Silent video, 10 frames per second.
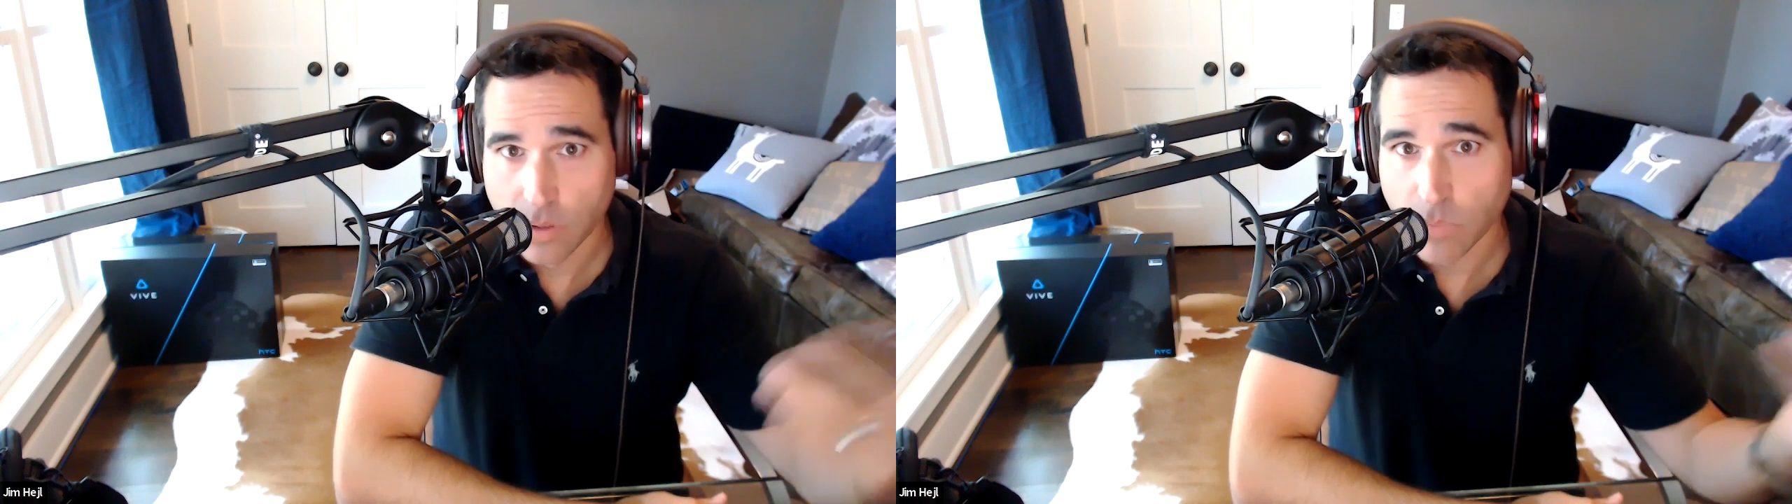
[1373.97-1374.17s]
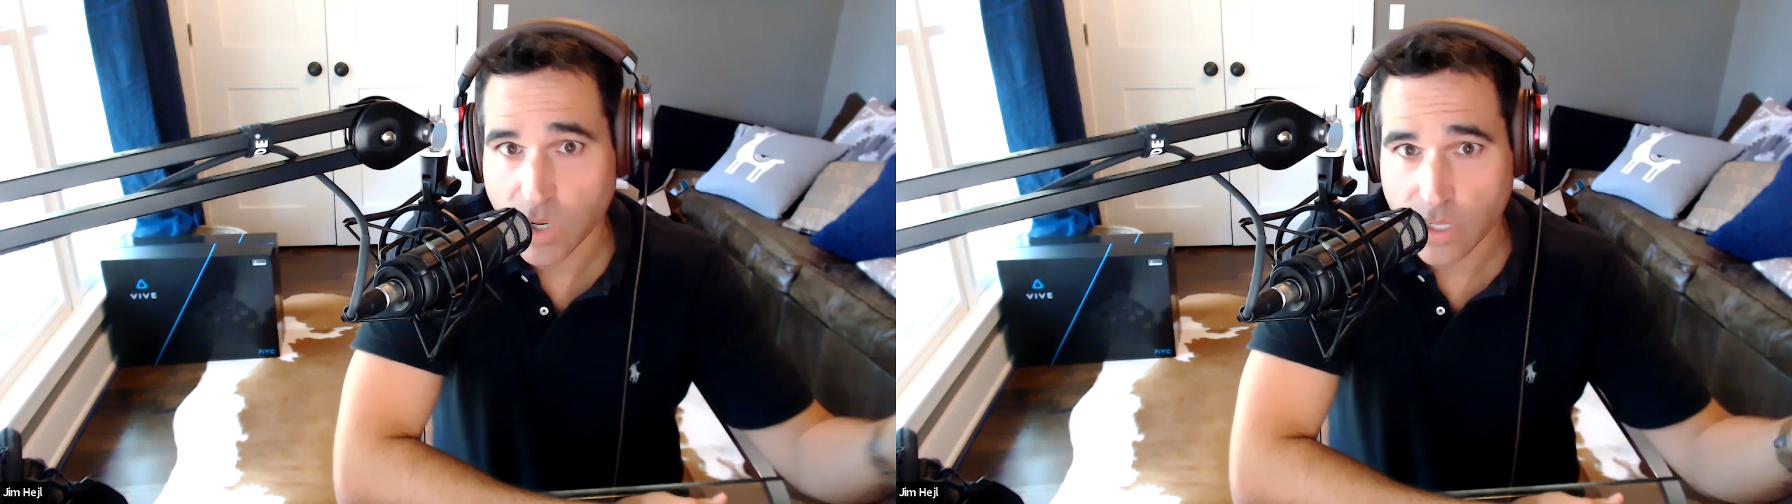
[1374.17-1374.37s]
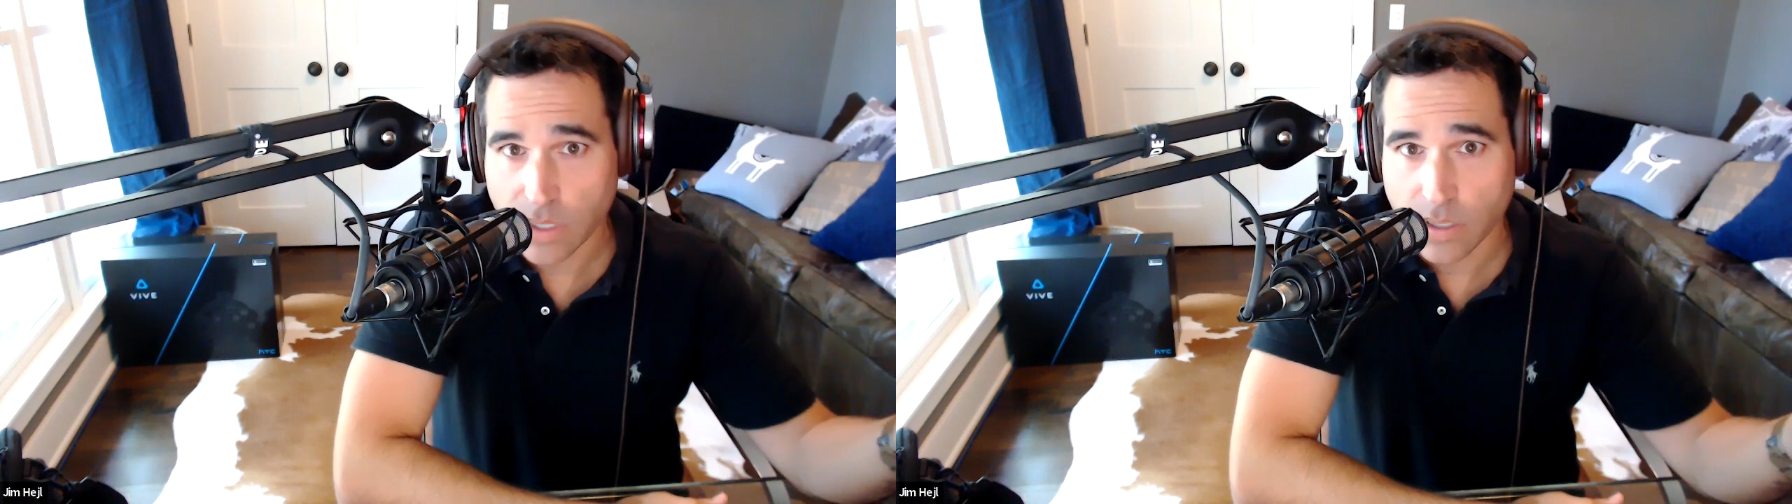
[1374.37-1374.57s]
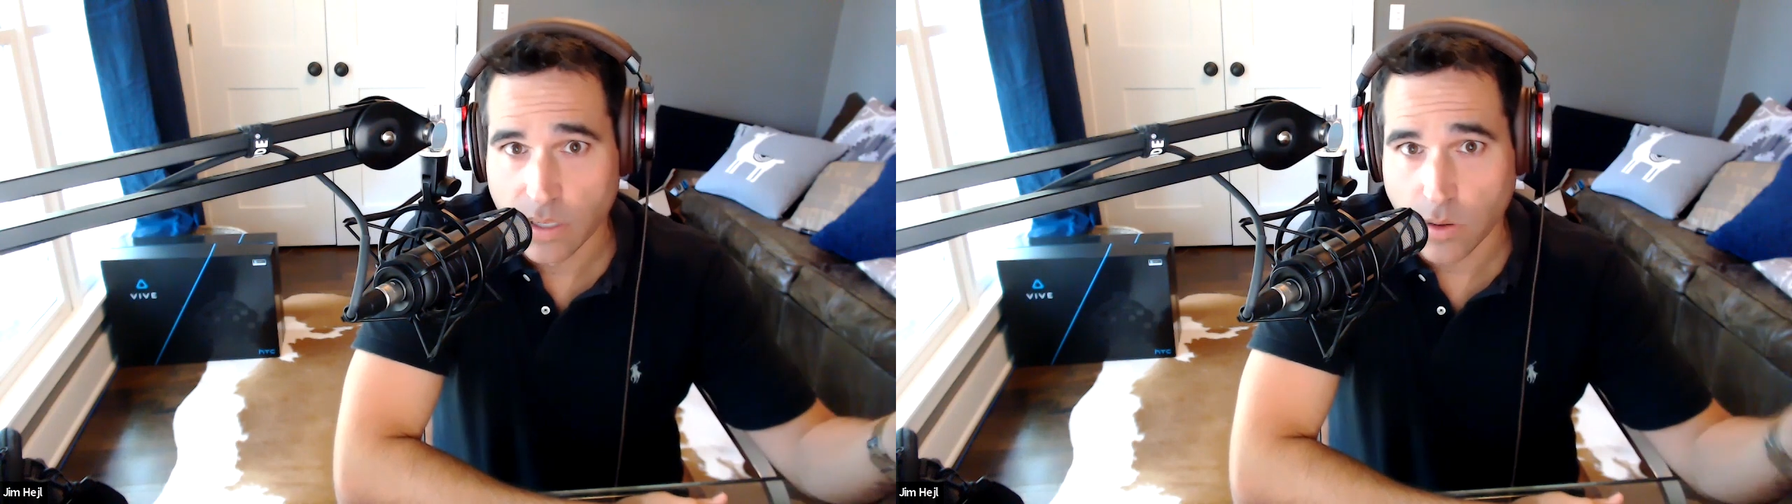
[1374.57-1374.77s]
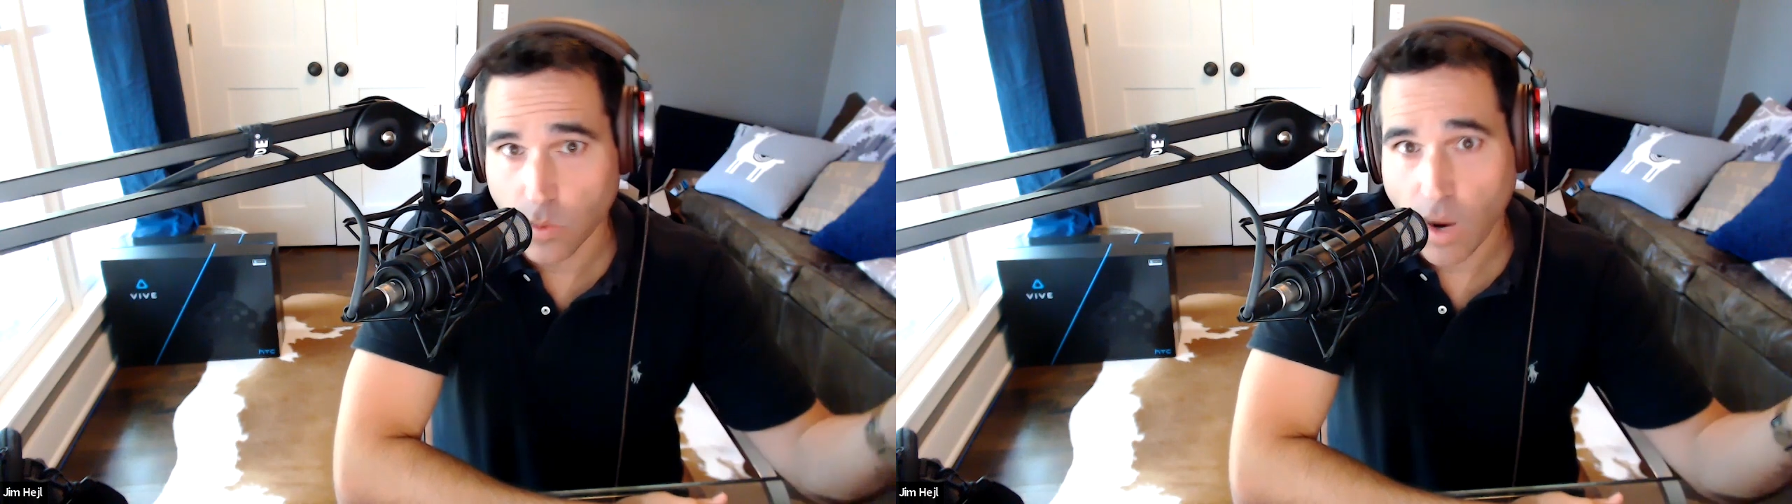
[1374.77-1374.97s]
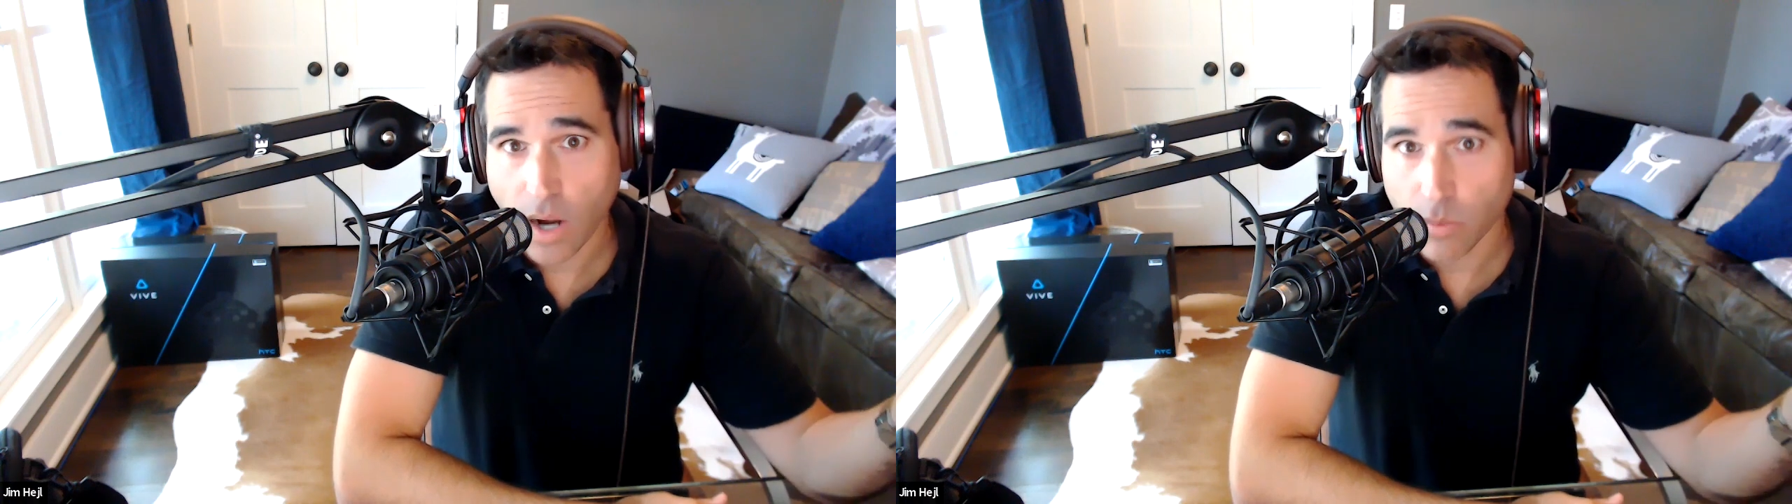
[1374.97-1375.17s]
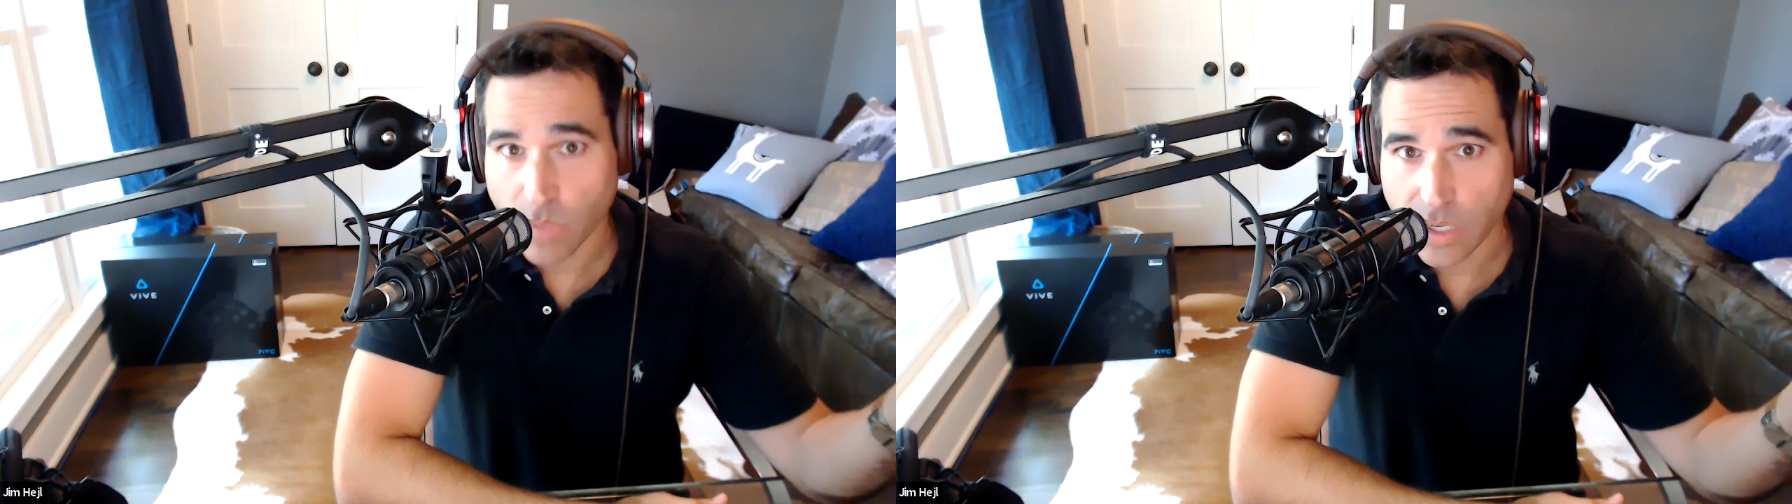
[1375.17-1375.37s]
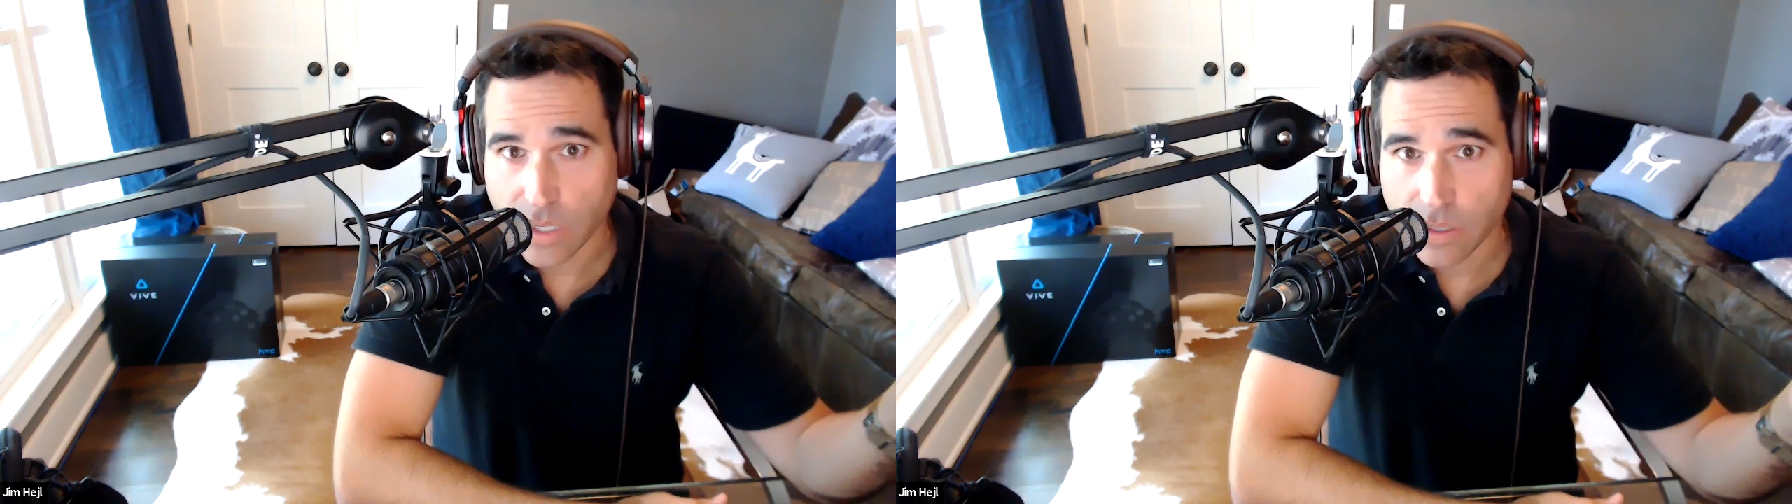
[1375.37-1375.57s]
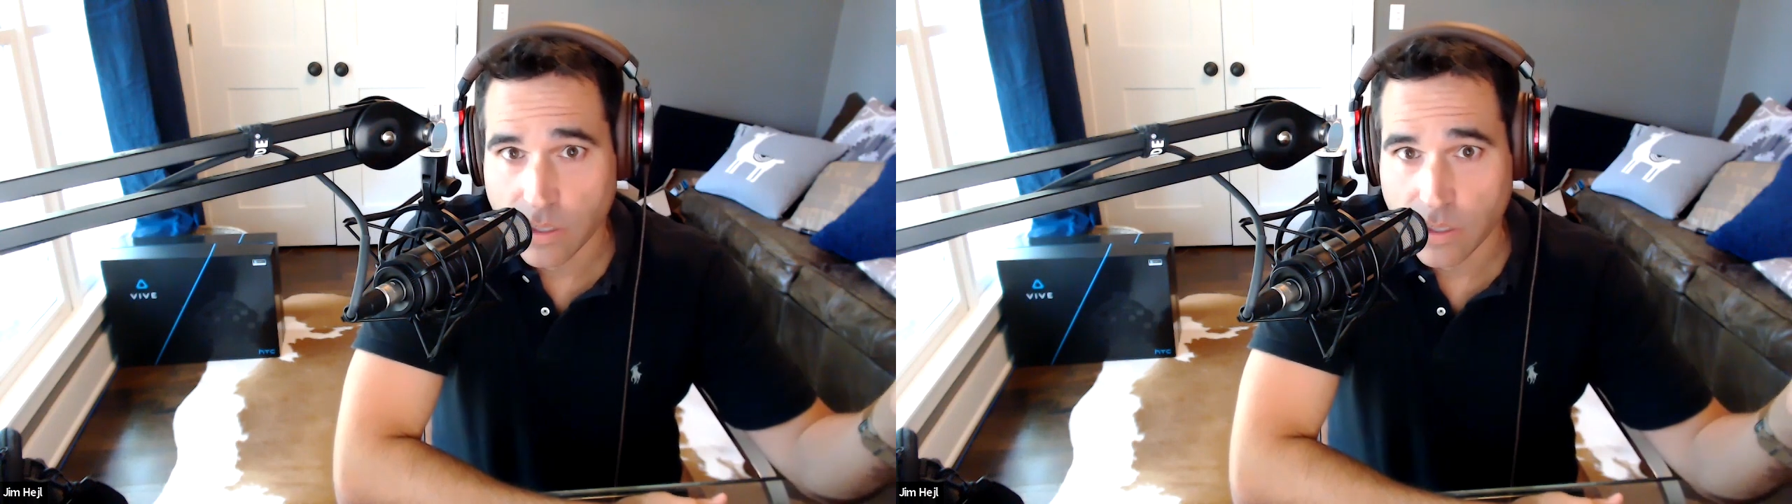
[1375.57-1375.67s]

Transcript: money or wire money